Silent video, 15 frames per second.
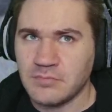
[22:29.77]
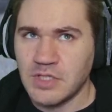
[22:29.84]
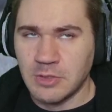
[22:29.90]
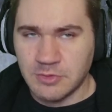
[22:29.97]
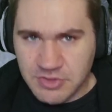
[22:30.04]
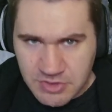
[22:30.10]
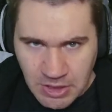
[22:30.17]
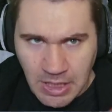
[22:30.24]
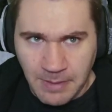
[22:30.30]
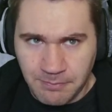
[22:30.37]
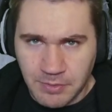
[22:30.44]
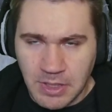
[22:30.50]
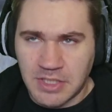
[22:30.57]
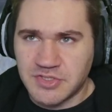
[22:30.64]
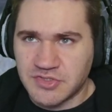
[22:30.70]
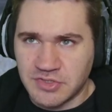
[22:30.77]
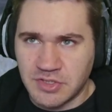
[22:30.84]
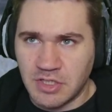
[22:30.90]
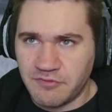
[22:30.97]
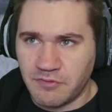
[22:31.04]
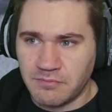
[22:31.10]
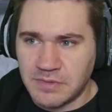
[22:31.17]
it was complex
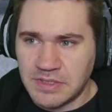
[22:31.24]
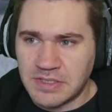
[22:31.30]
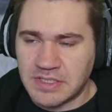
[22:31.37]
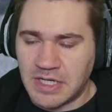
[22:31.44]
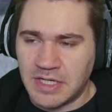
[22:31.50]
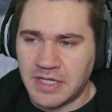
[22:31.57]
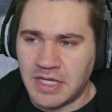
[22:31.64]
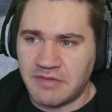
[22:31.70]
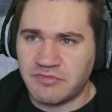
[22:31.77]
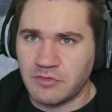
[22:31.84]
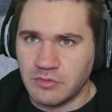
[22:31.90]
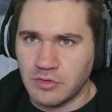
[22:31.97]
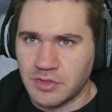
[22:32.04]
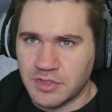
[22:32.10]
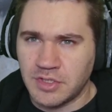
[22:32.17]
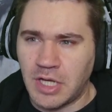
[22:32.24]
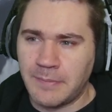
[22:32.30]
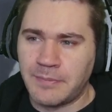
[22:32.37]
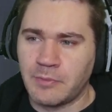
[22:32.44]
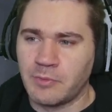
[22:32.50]
enough for me to kind of have to look it up.